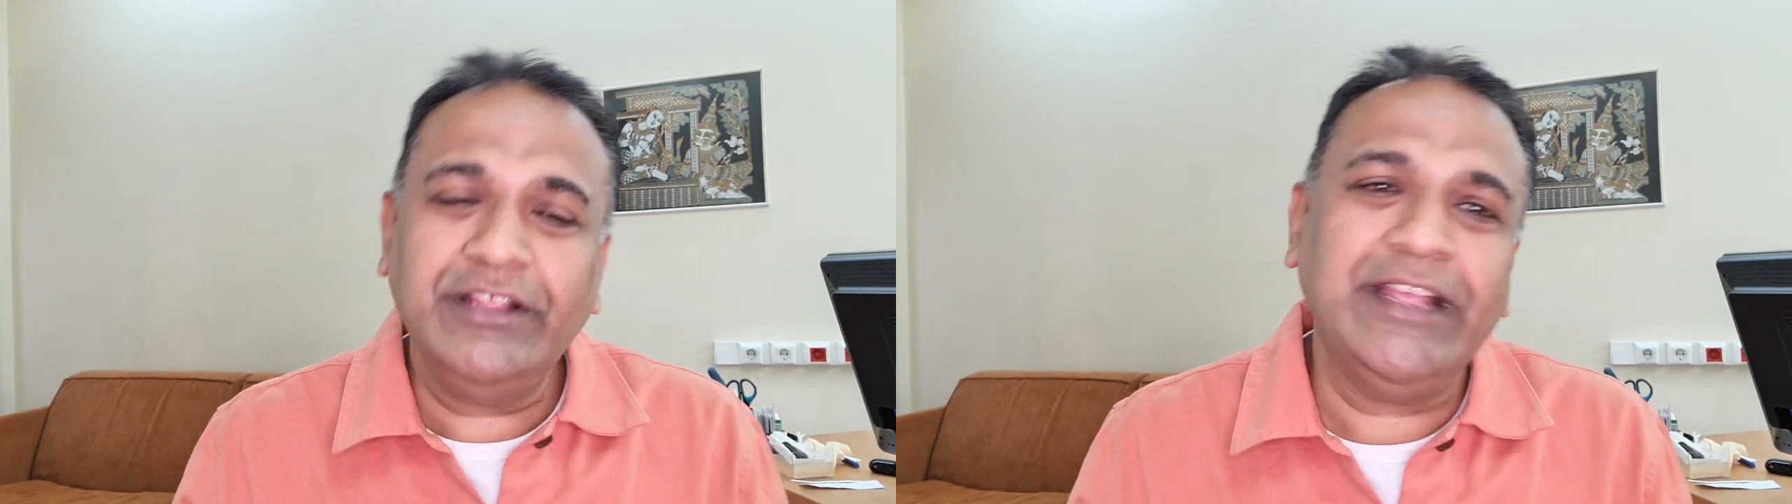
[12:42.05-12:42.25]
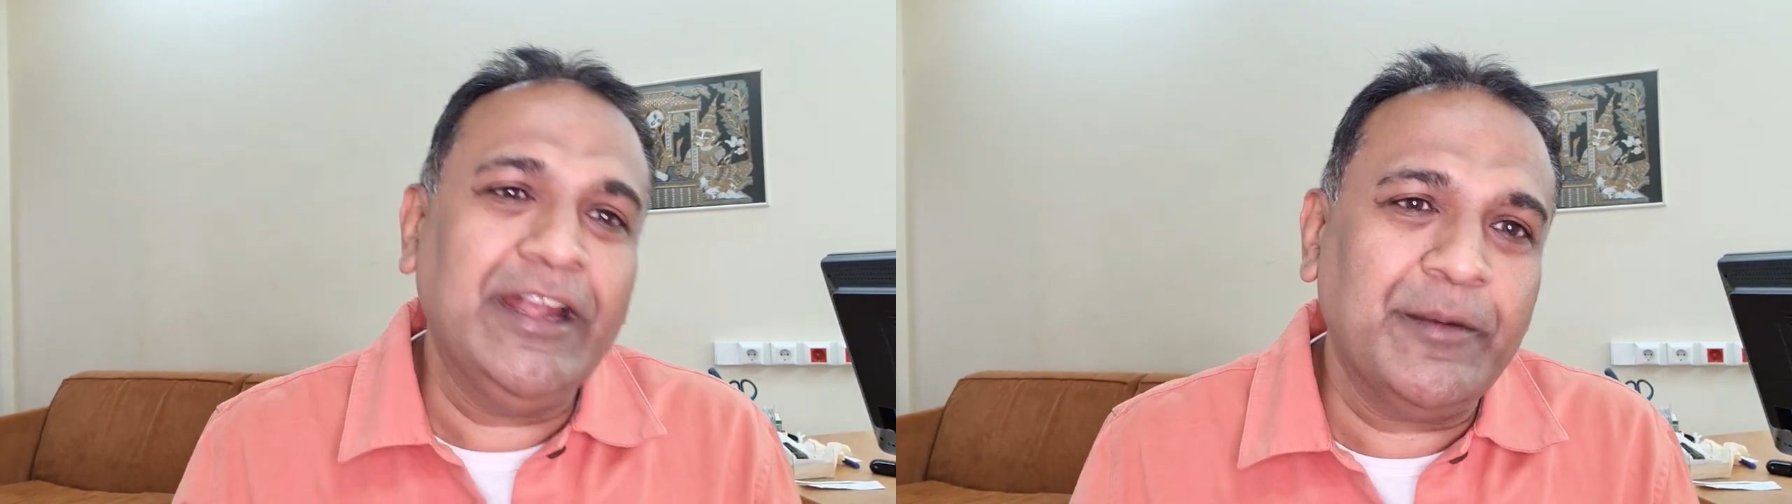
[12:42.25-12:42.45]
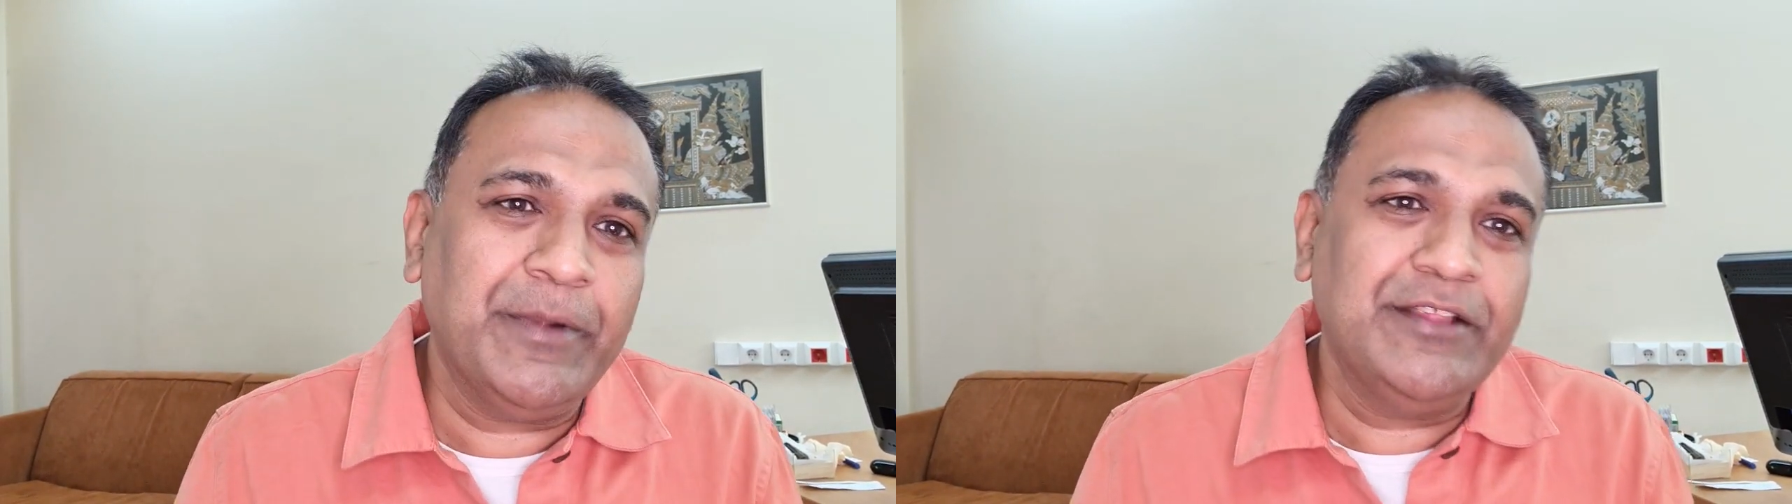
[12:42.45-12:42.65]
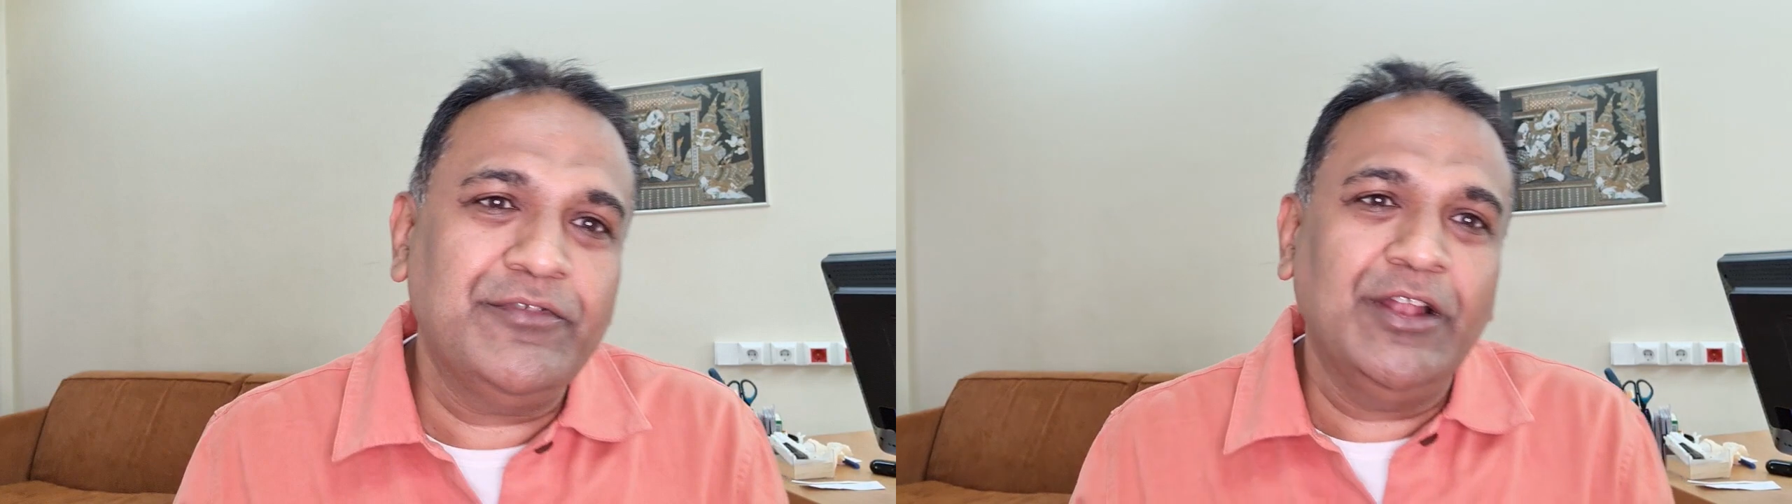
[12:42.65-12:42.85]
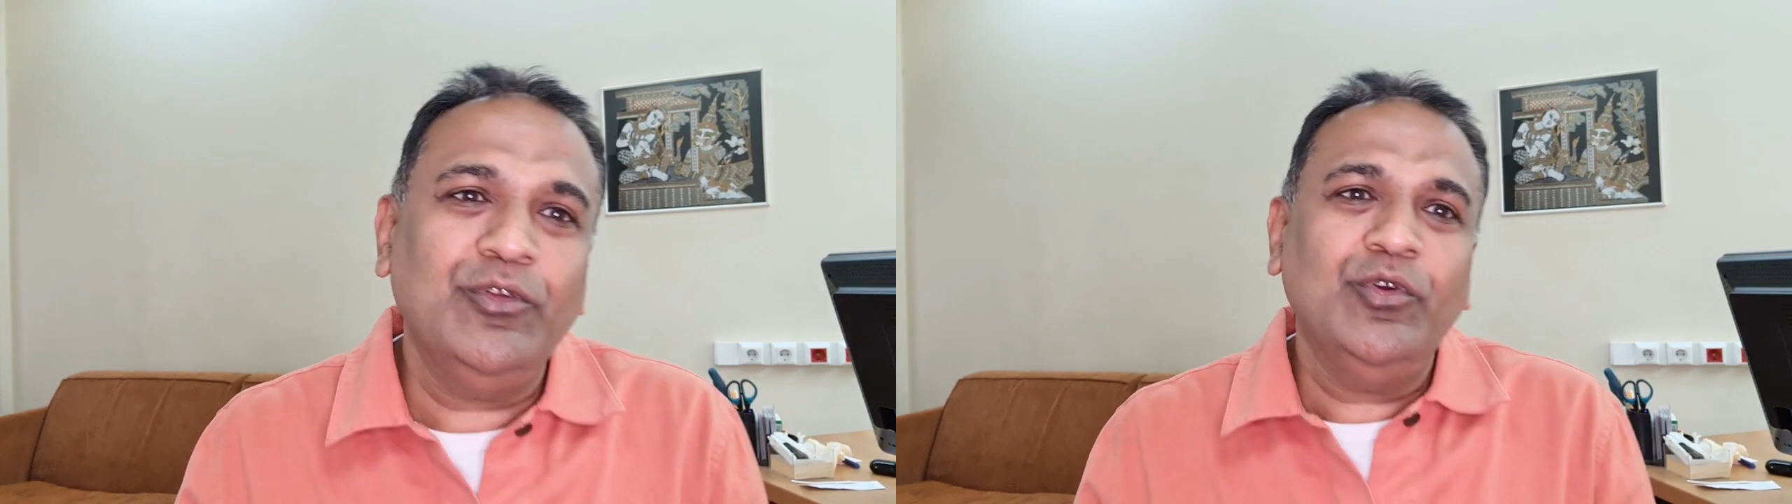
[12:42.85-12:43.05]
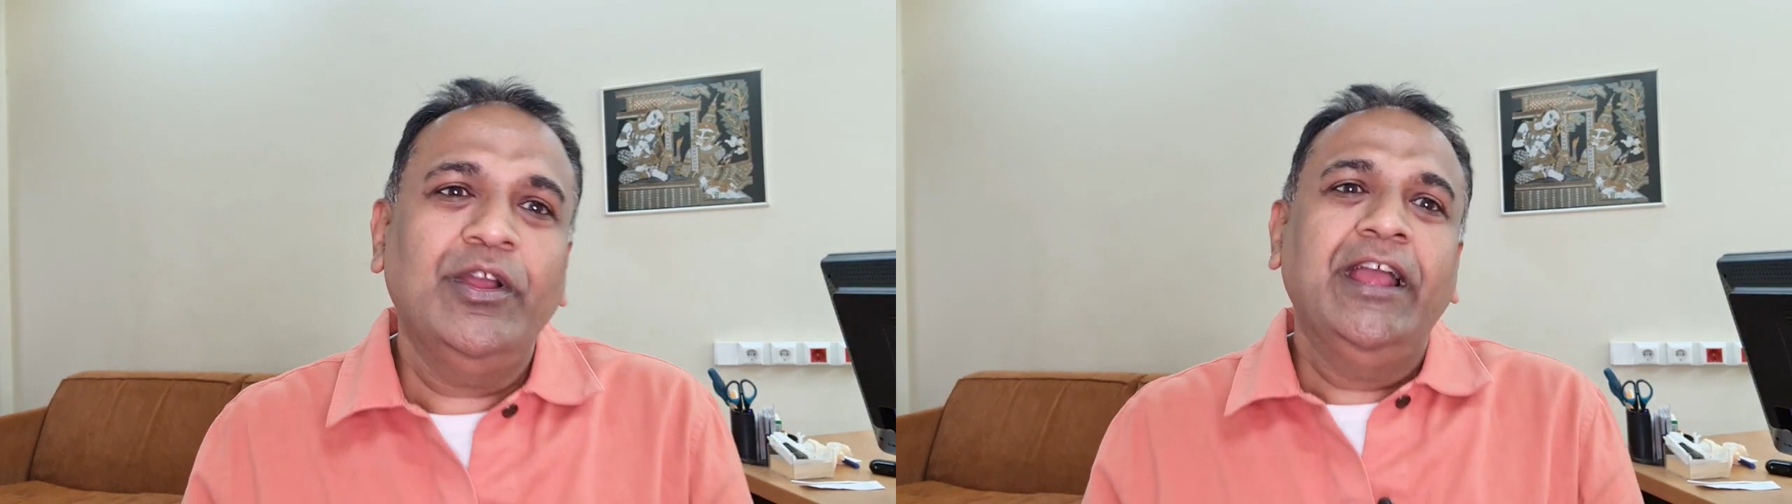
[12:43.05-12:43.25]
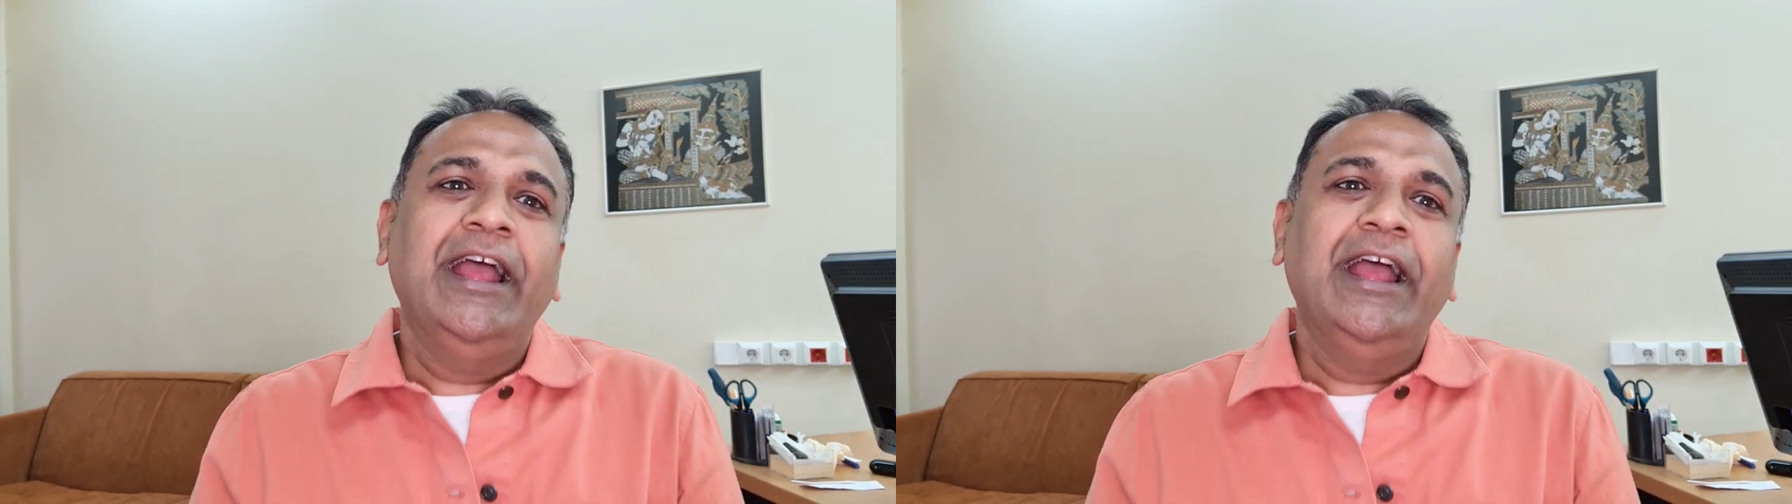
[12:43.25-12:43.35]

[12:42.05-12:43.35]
is enterprise value?